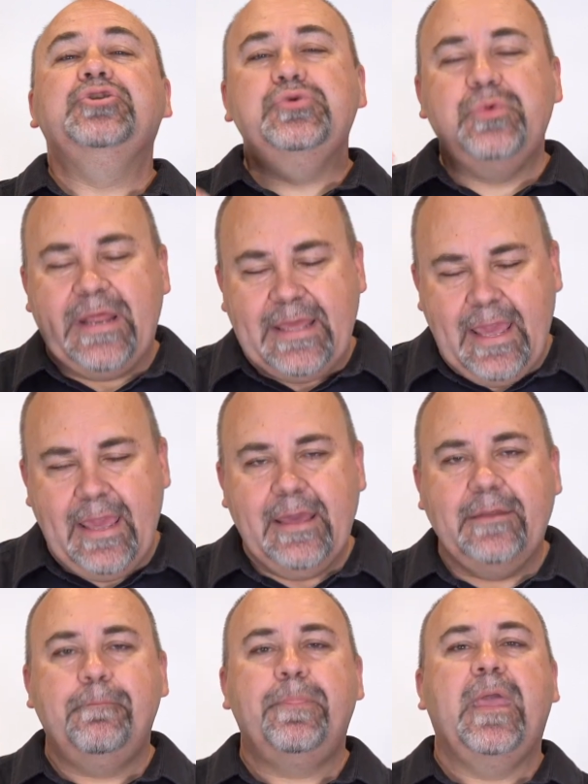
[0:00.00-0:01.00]
Do it
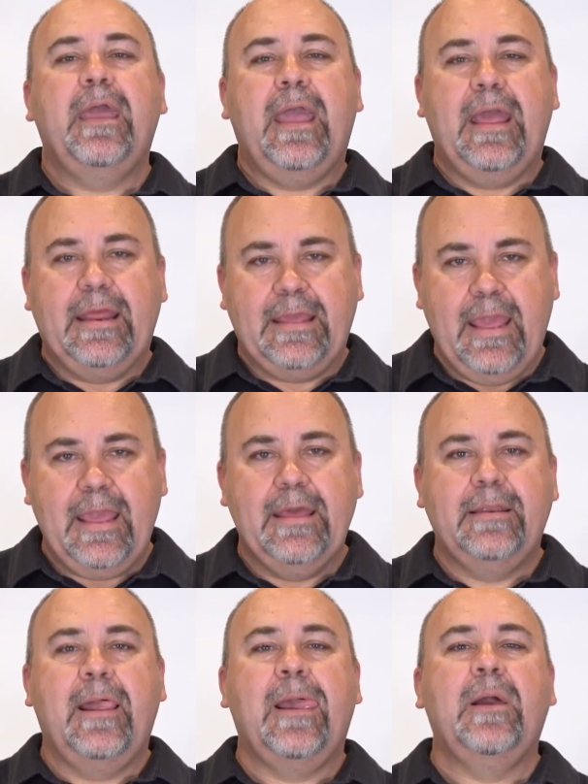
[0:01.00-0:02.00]
again and
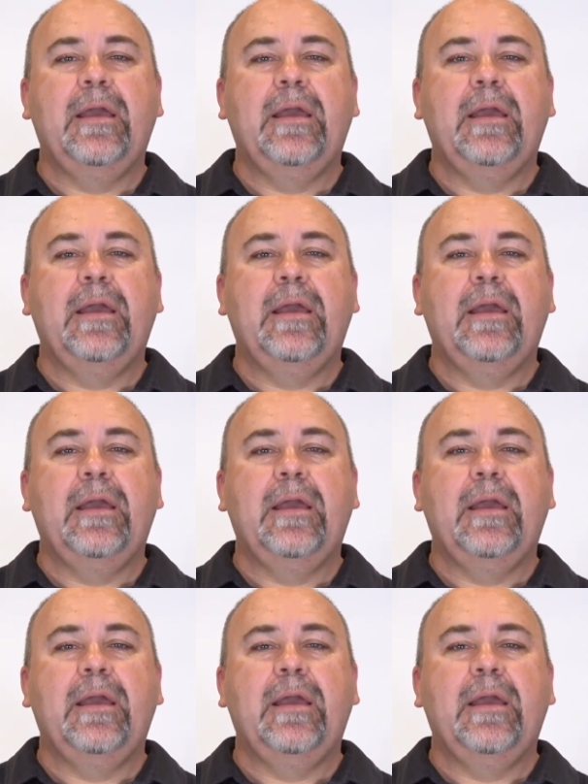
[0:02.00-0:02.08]
again